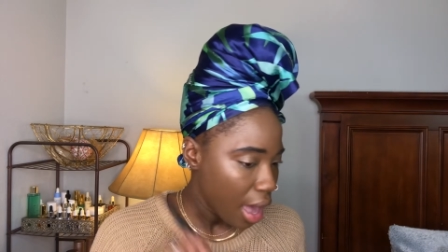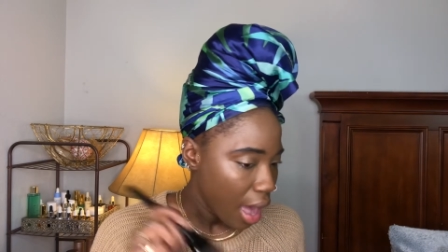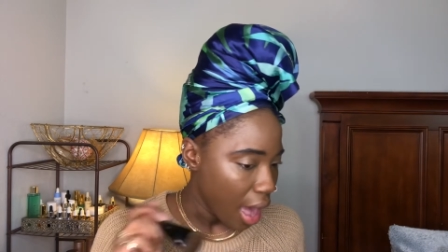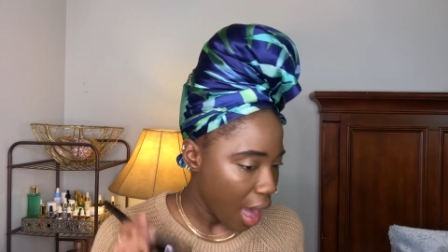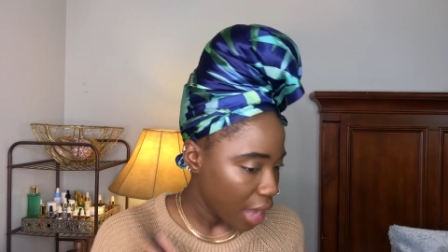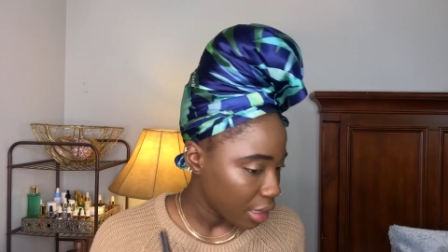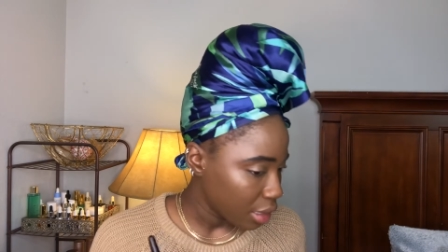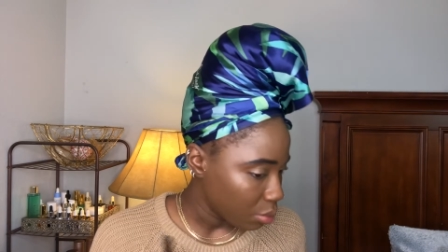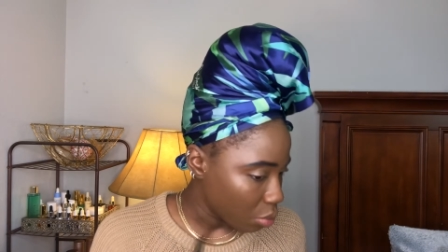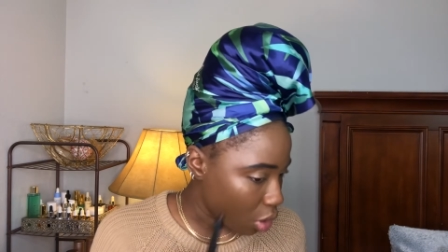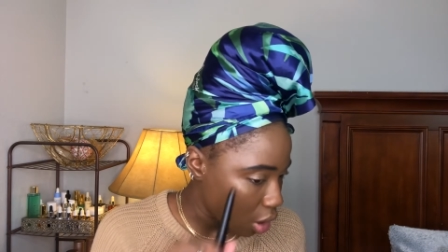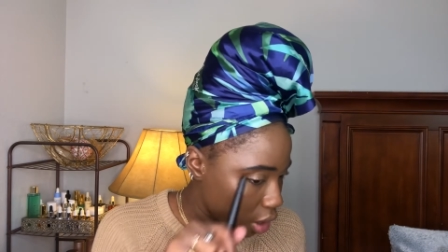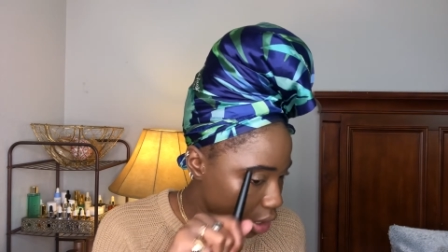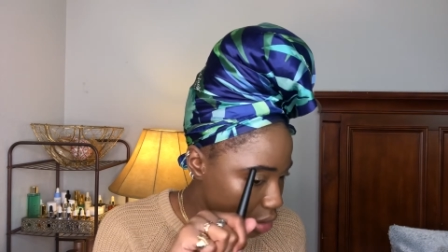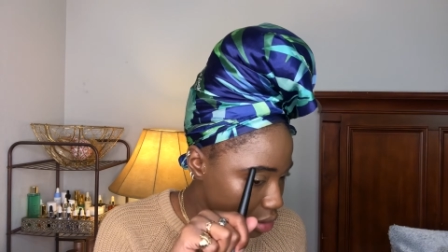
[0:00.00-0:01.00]
acne
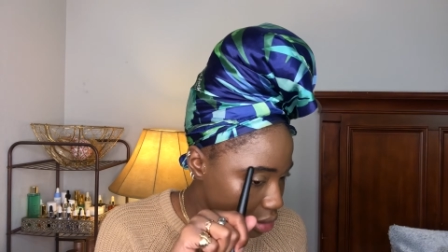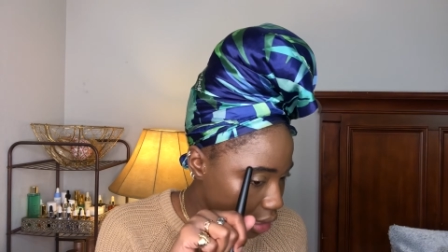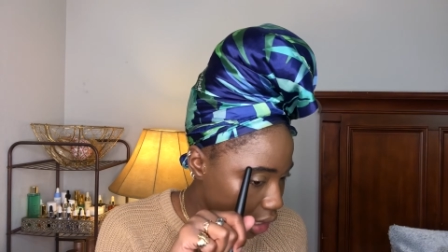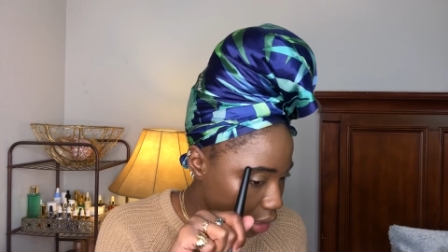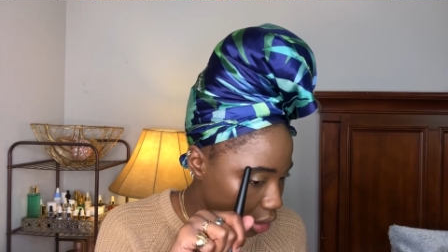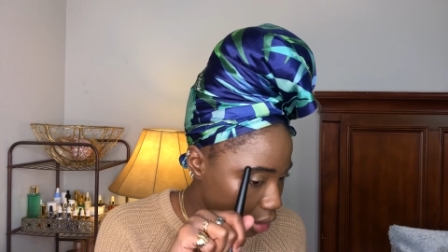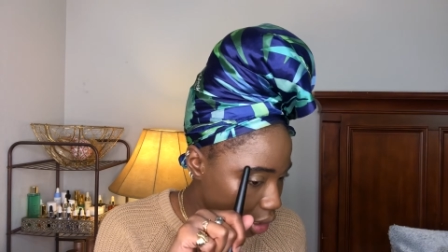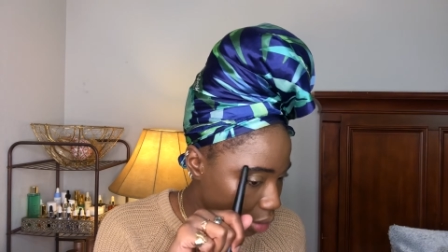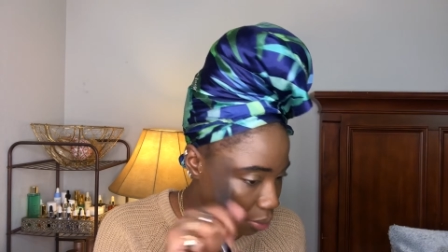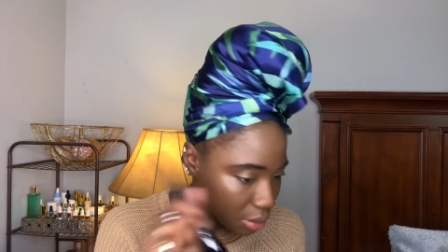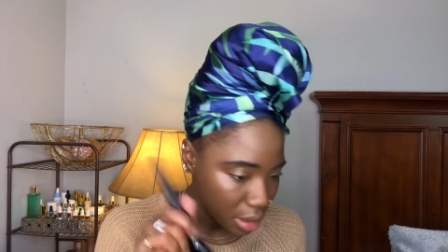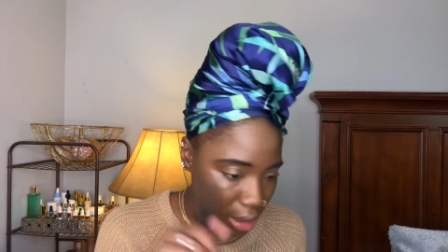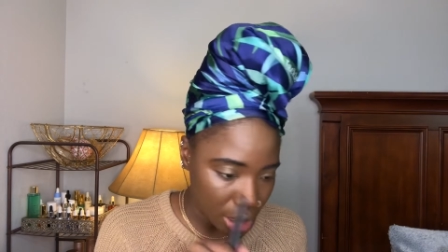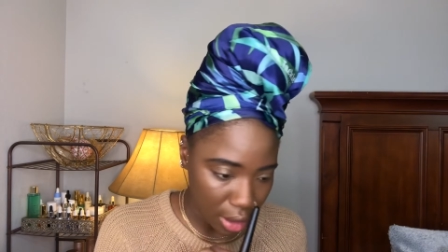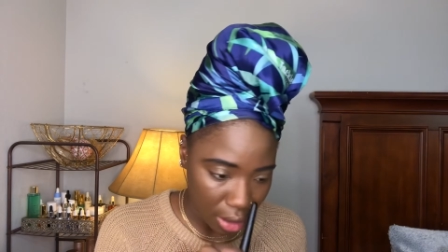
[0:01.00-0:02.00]
marks like up
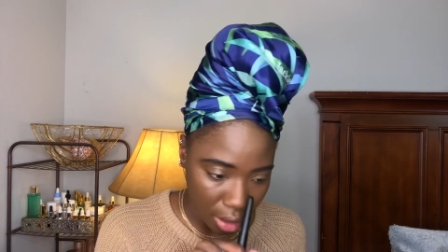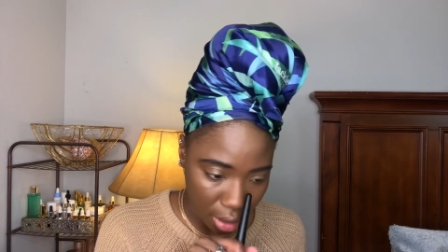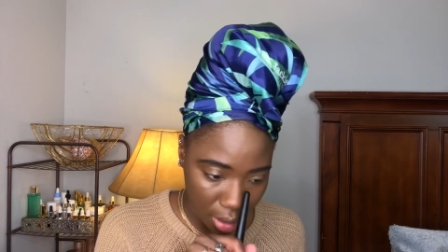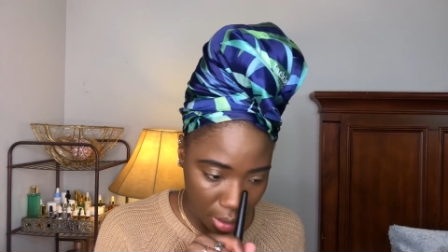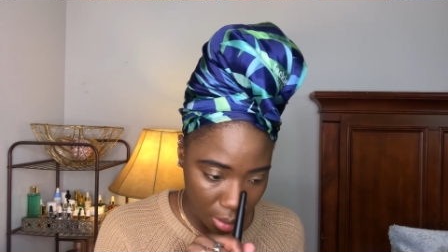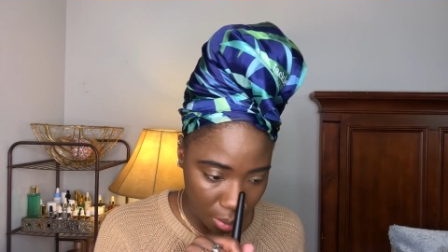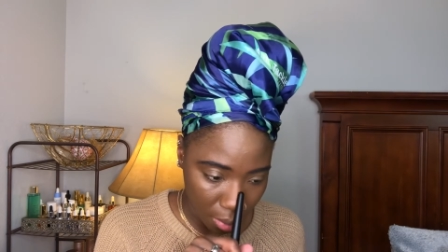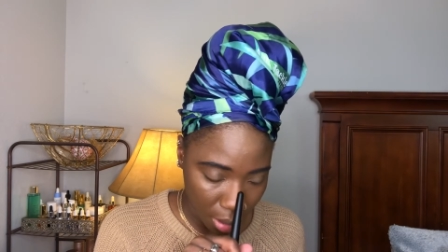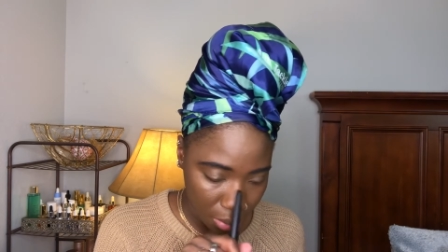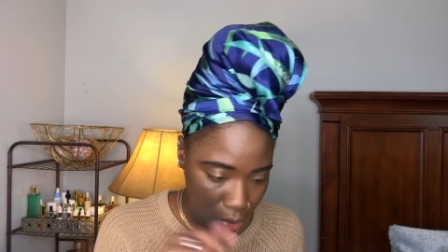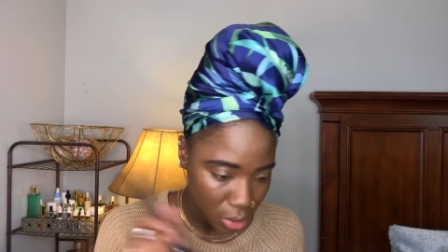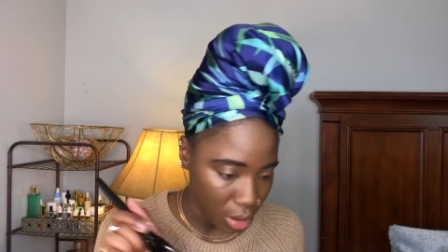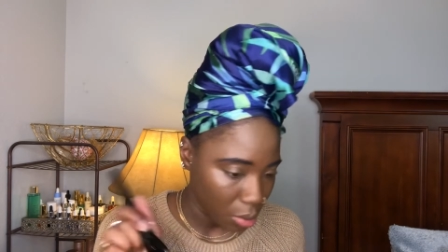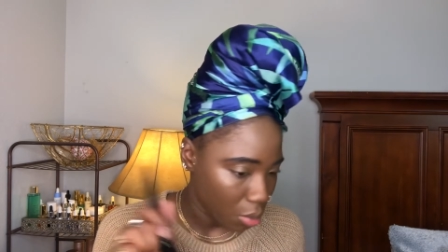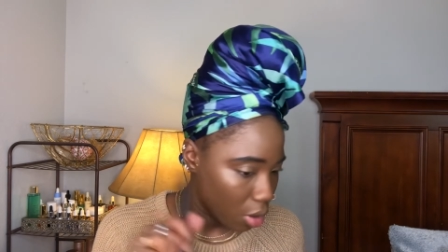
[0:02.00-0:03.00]
here, my
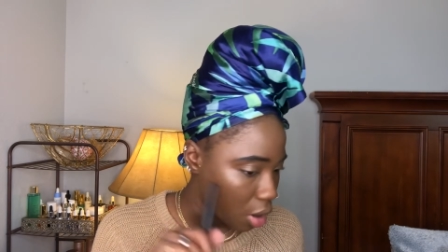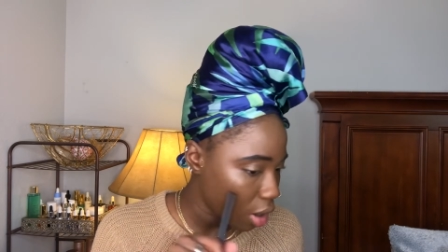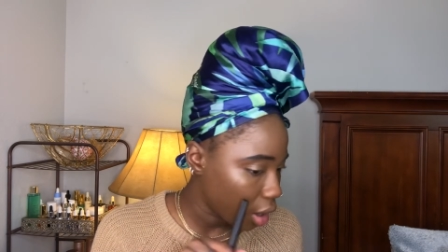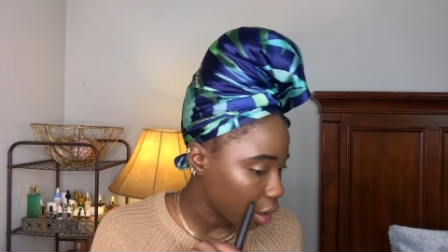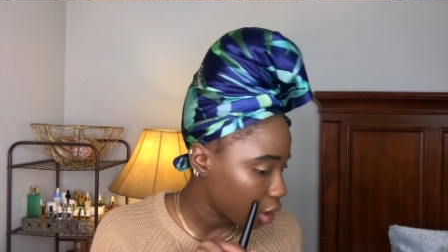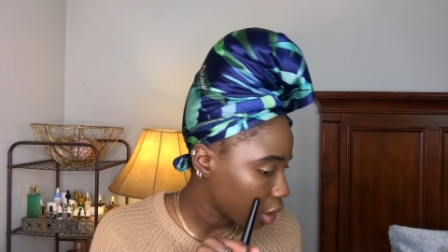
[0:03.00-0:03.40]
beauty mark,